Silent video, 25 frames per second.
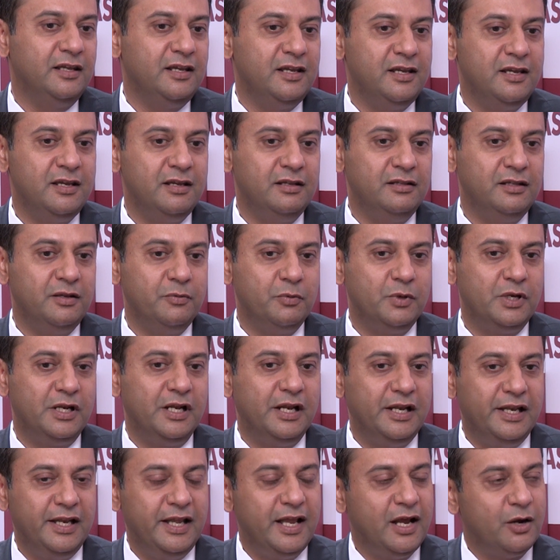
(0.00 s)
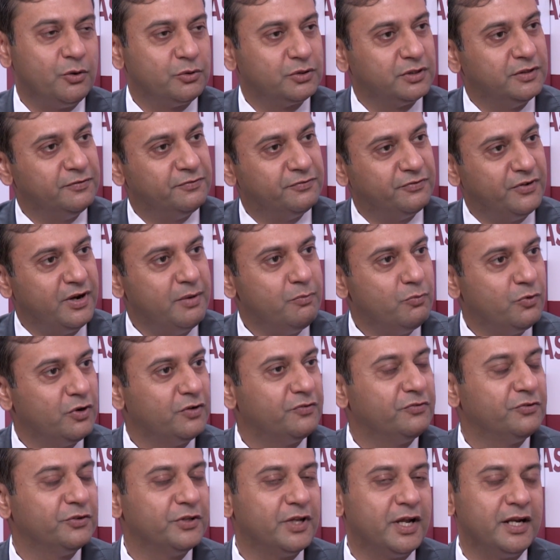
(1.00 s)
they will lay out the
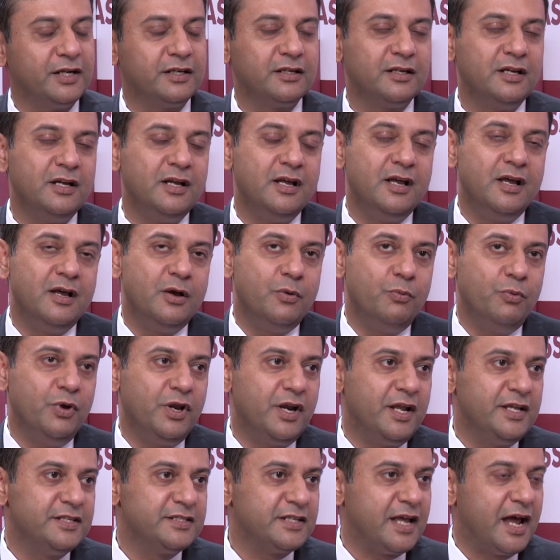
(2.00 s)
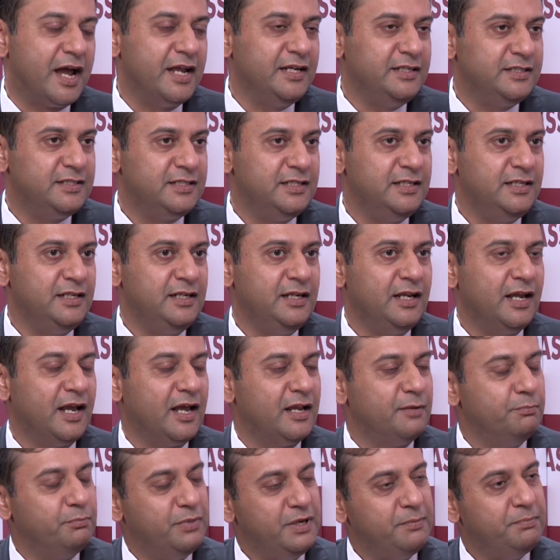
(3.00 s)
framework for that. whereas IT
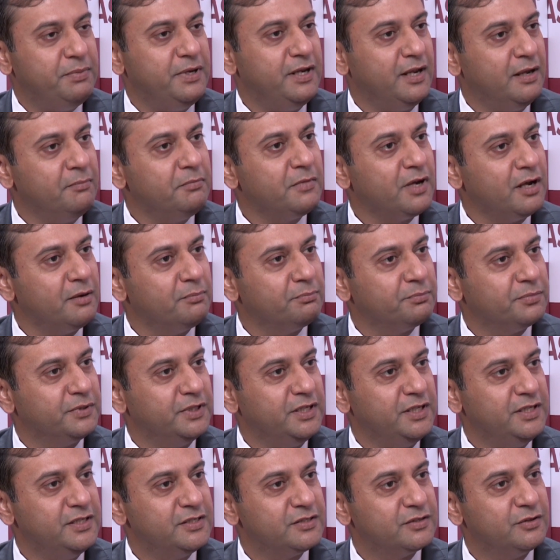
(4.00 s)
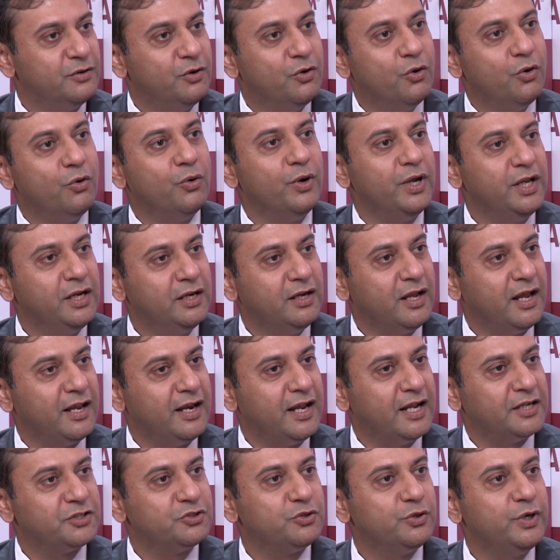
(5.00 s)
and BPM companies go in and
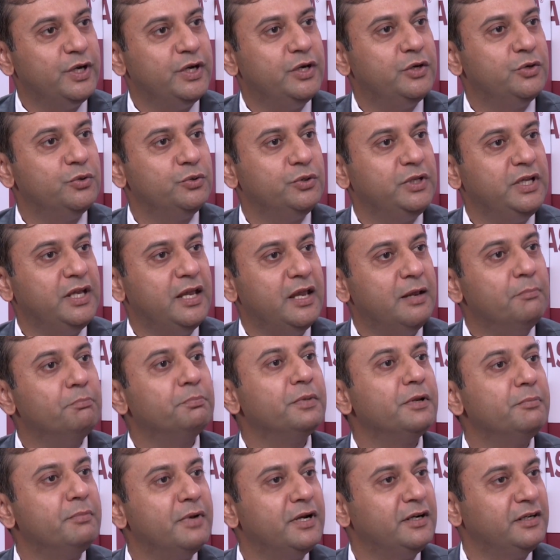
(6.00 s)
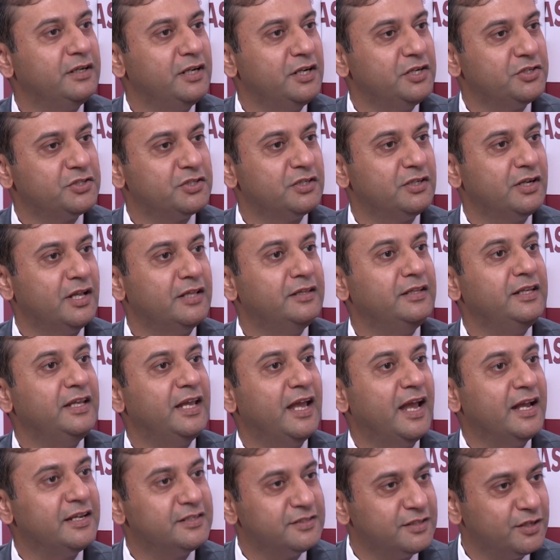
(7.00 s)
actually do the implementation and
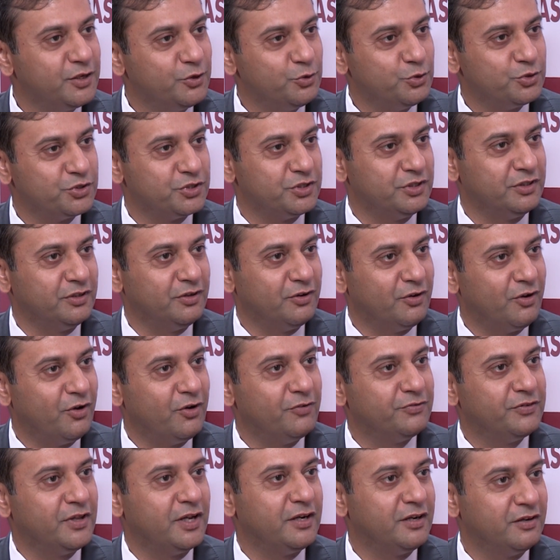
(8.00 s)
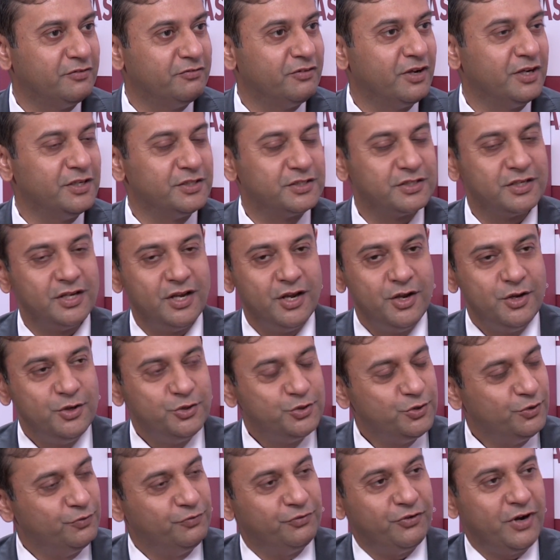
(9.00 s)
the execution of that advice.
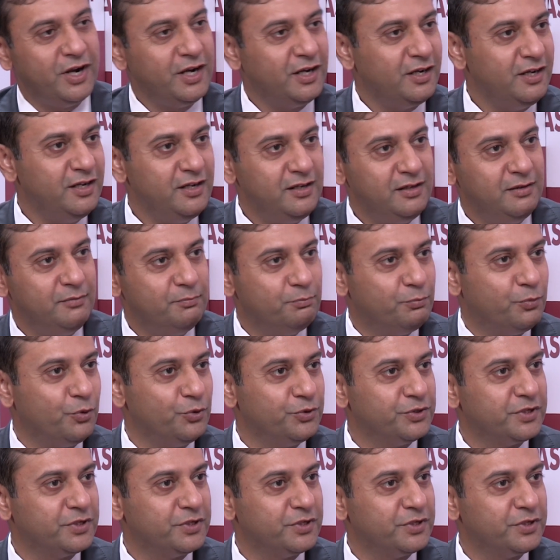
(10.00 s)
So frankly, both